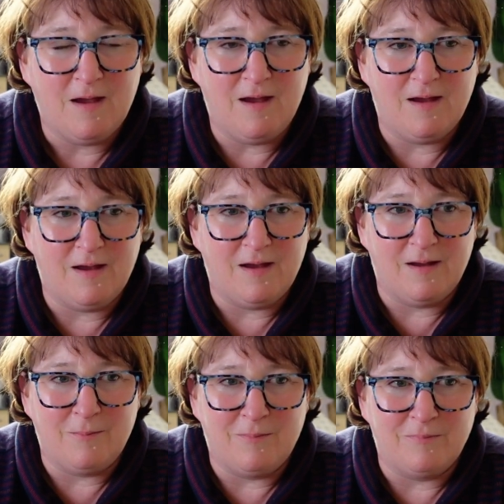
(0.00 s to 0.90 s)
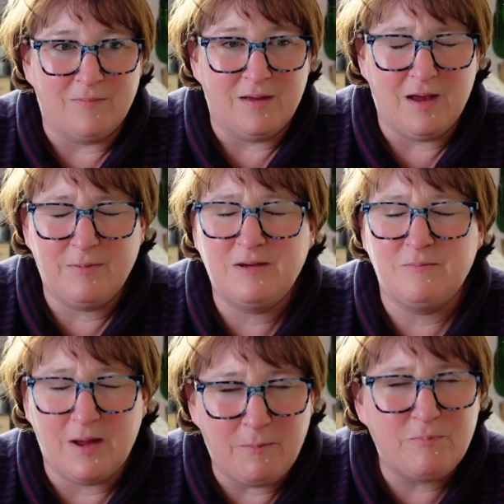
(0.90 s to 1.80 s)
I
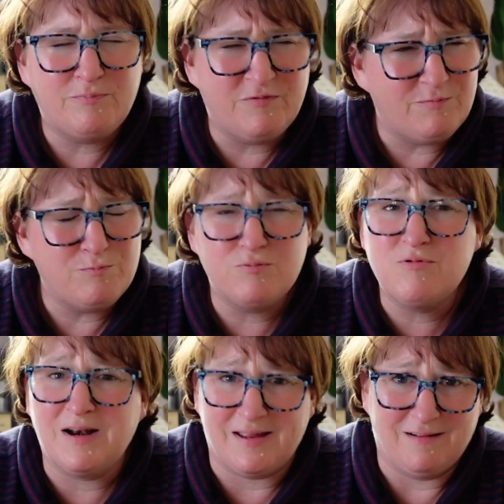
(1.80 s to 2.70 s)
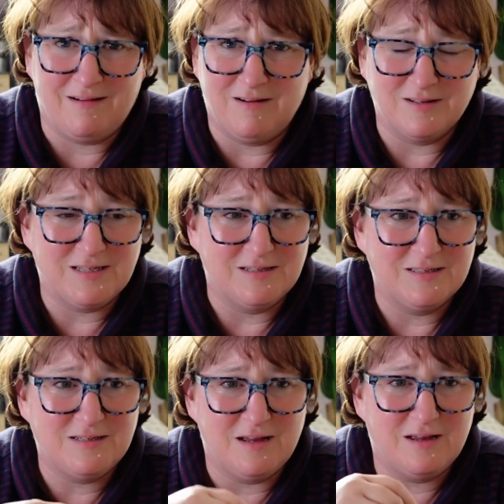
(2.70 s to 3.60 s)
mean, a brilliant artist.